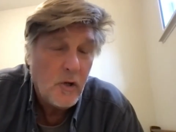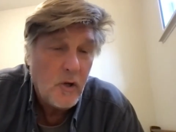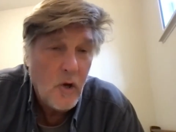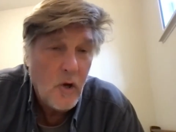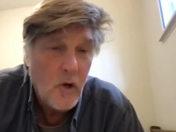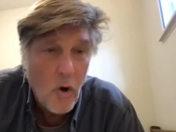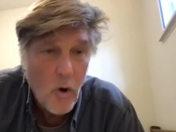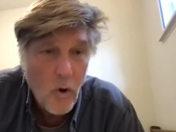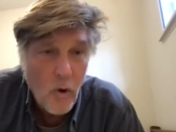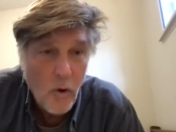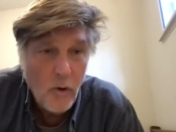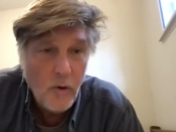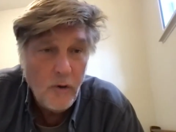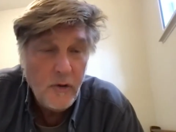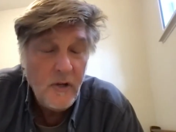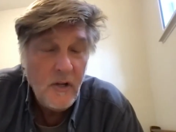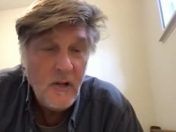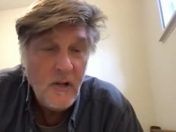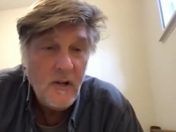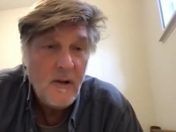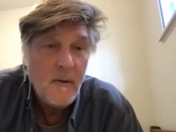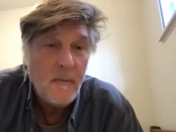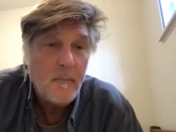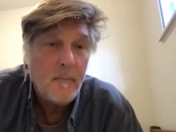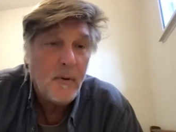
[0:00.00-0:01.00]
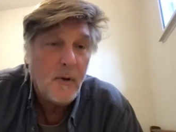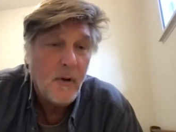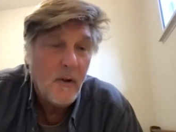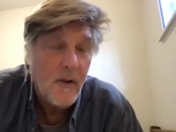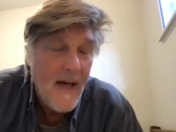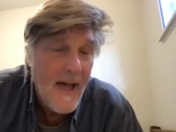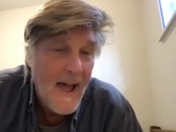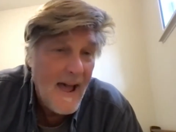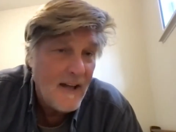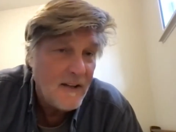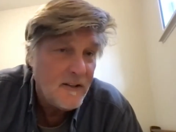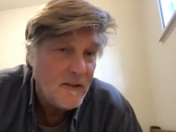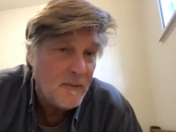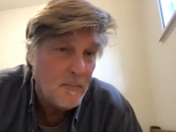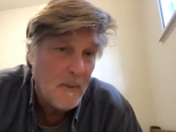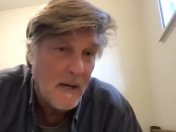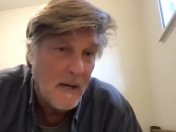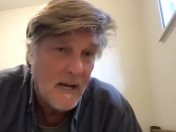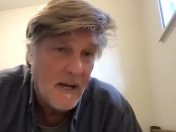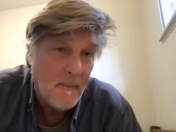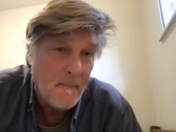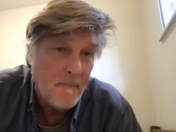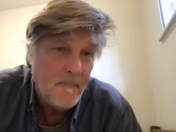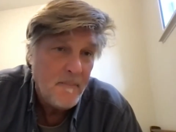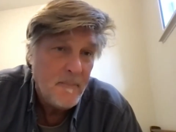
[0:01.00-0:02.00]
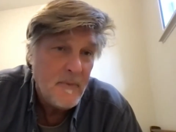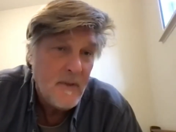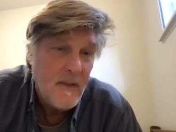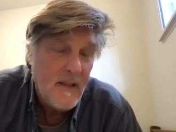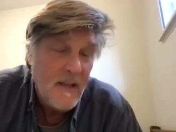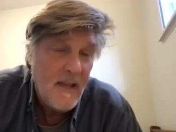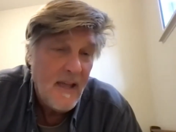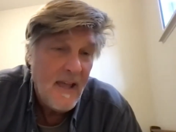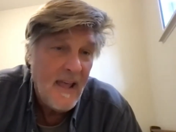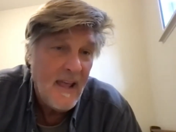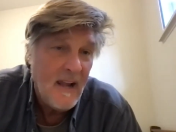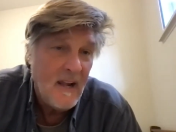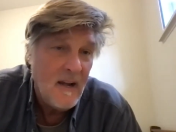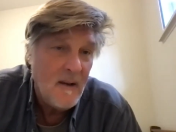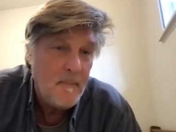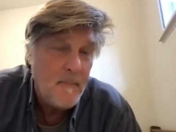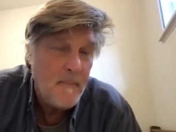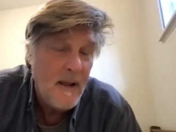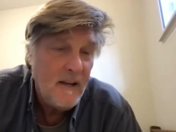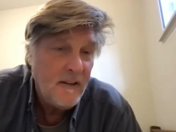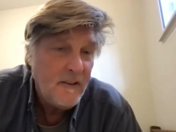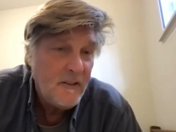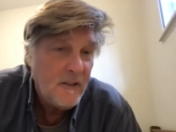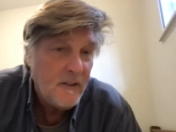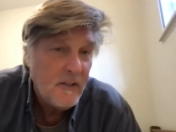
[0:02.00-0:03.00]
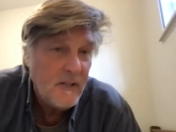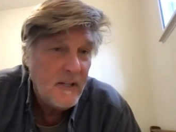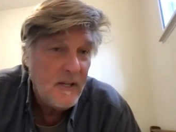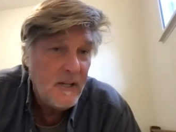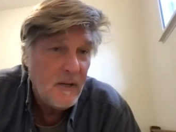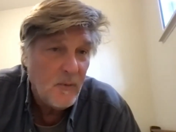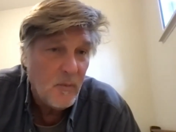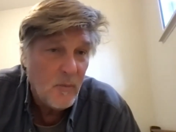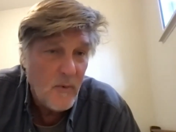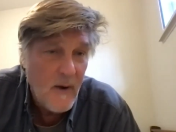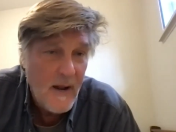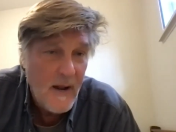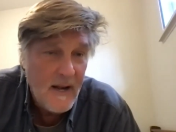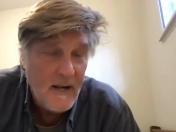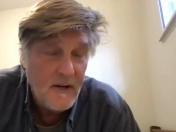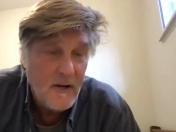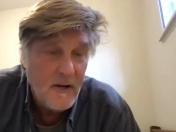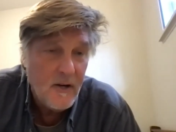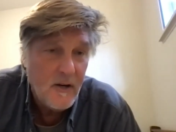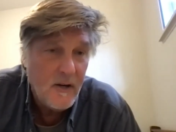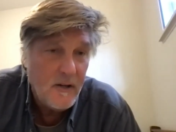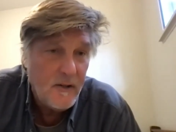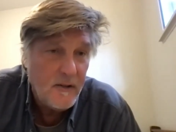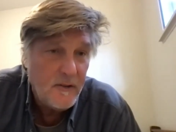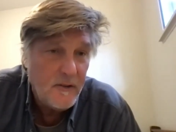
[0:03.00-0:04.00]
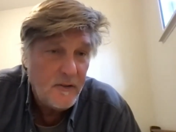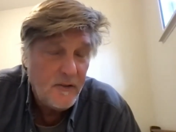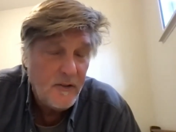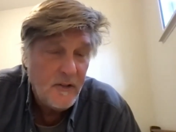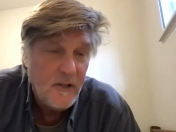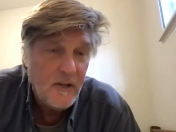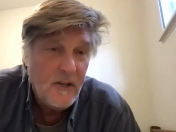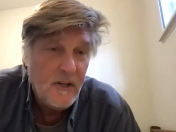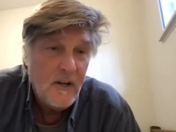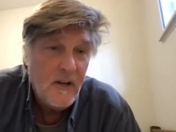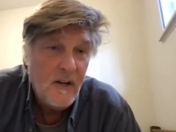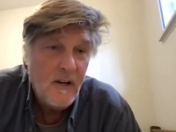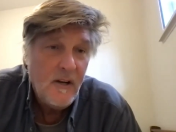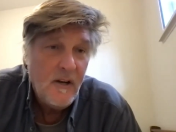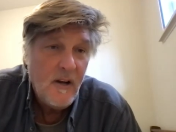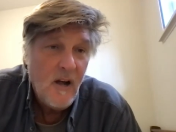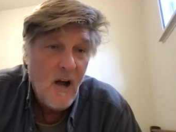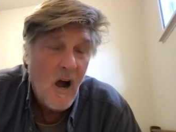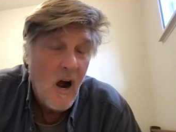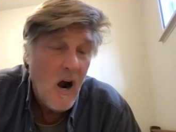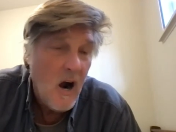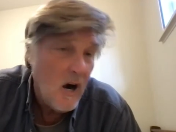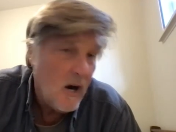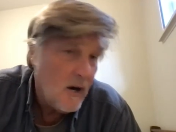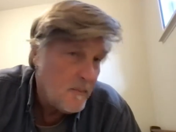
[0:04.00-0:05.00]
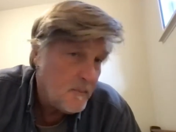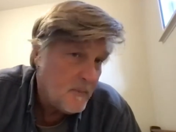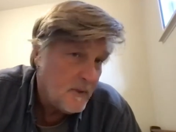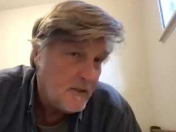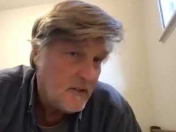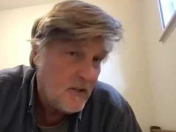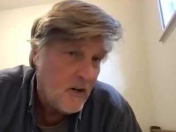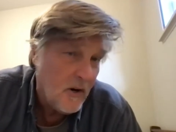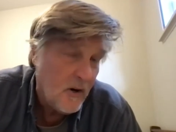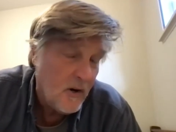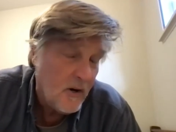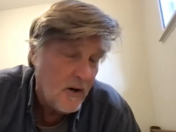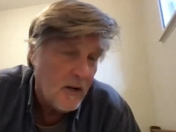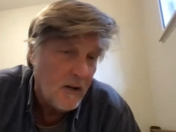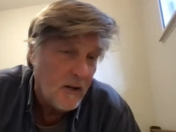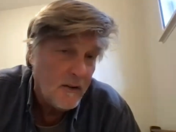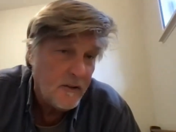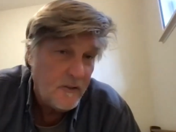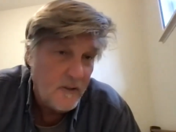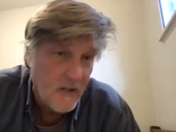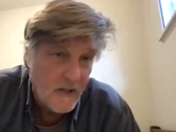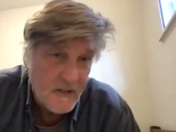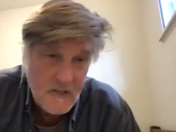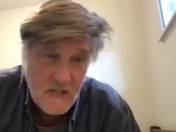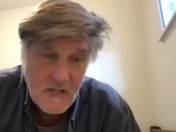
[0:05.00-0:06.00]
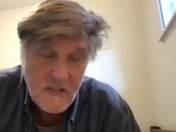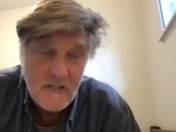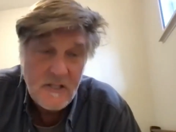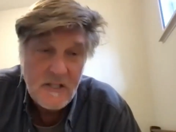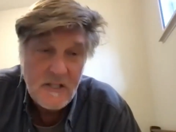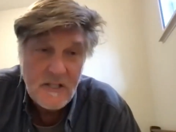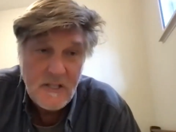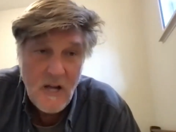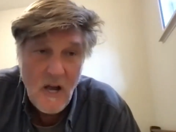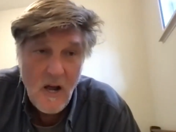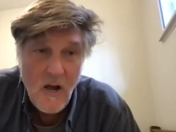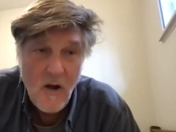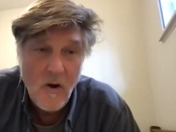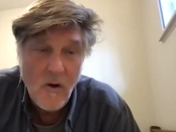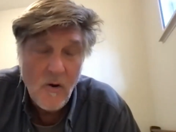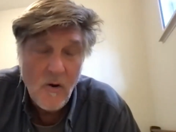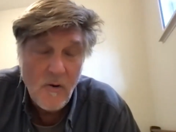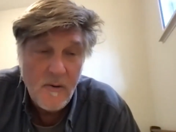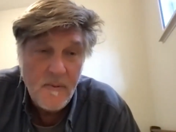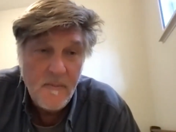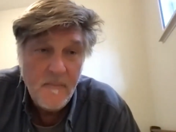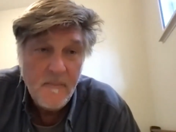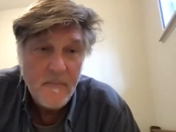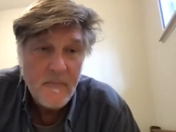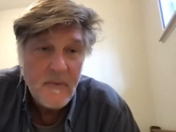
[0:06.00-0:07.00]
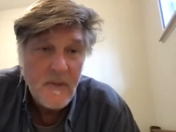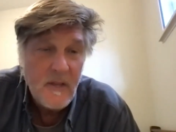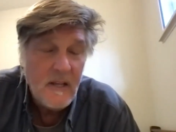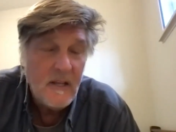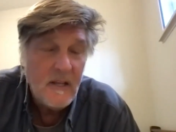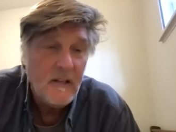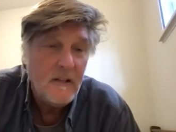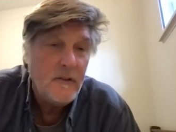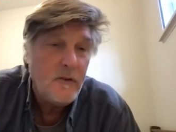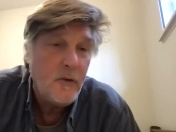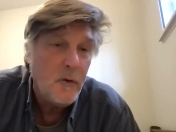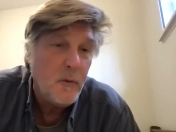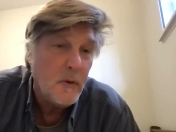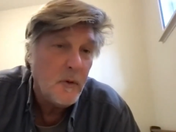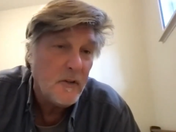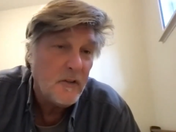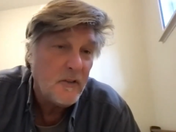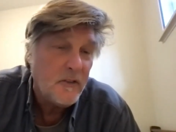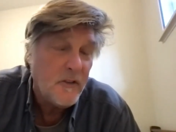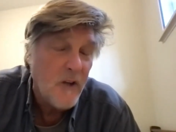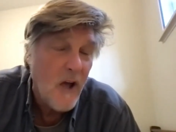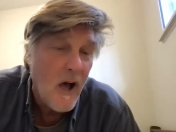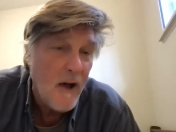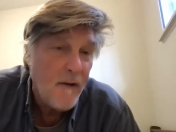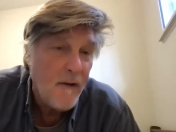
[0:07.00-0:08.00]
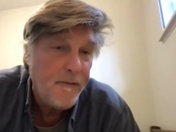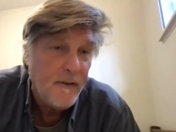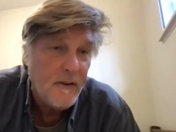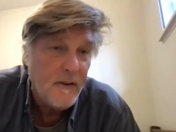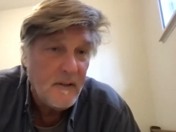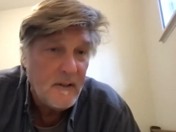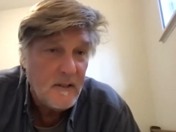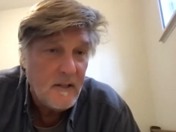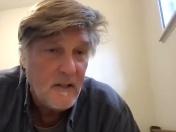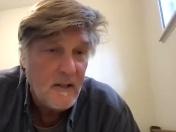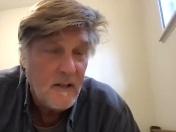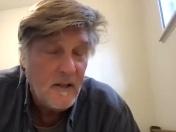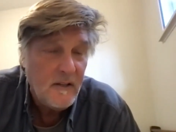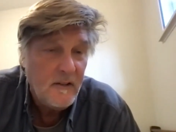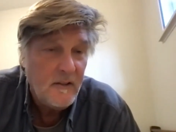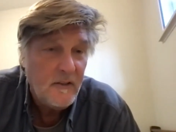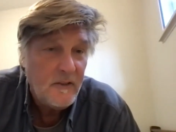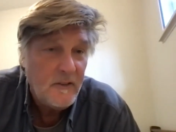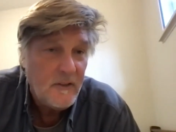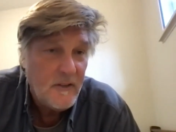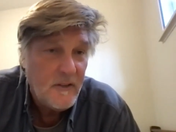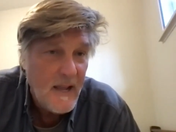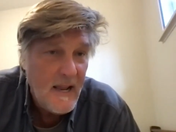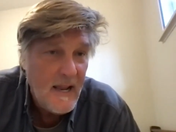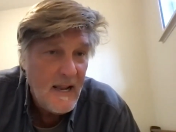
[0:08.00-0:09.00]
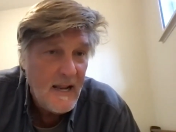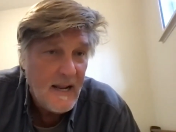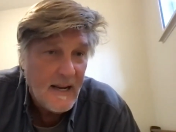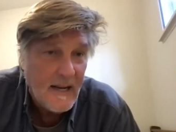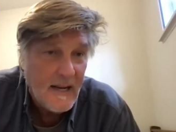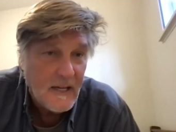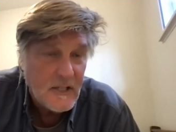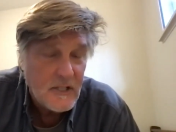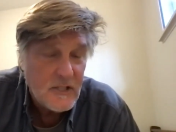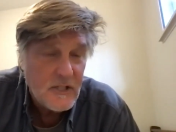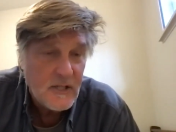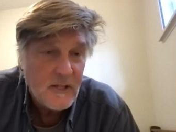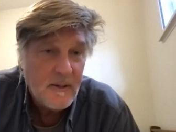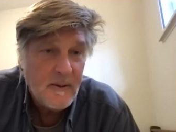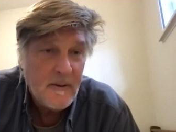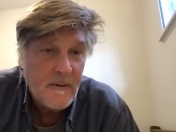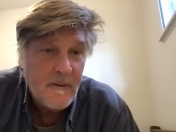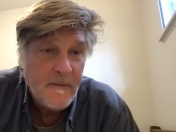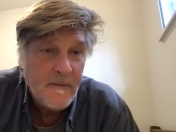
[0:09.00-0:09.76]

cold plasma. And it basically renders hard material, such as stone, into a softened stage.